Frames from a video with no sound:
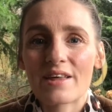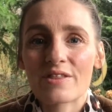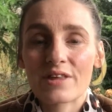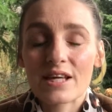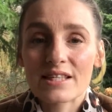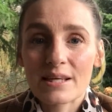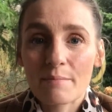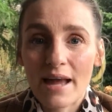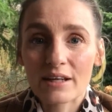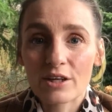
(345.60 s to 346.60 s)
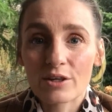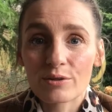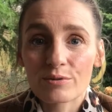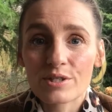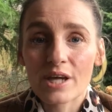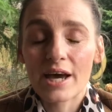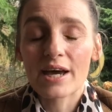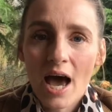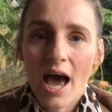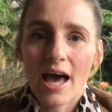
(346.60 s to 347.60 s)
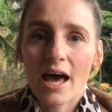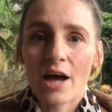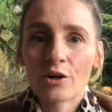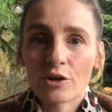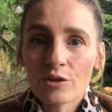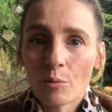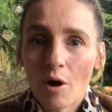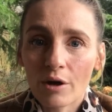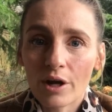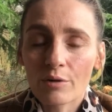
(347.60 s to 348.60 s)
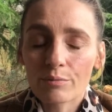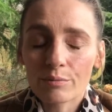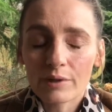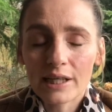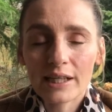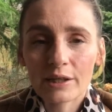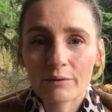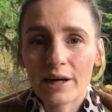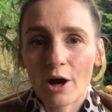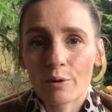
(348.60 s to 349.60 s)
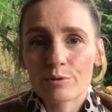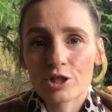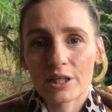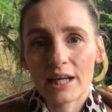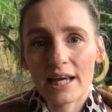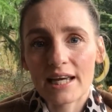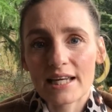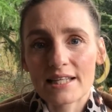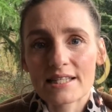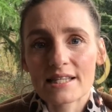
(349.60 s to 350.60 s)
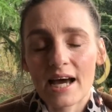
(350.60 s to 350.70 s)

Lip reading: theatre menus. Another one, a really great option is,